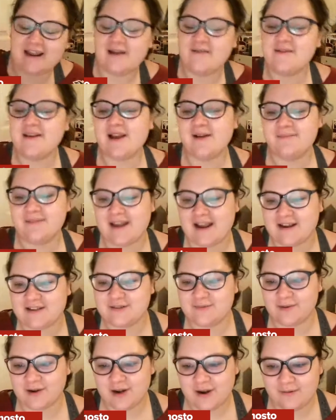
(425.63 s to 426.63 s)
and coming up
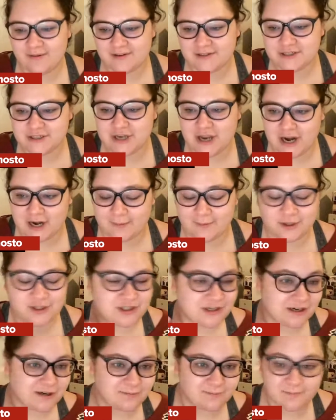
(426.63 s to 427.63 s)
next, we're going to talk
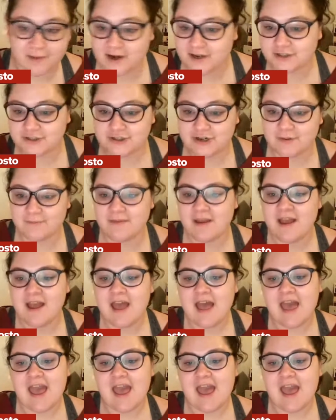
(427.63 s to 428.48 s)
about Jacob Markstrom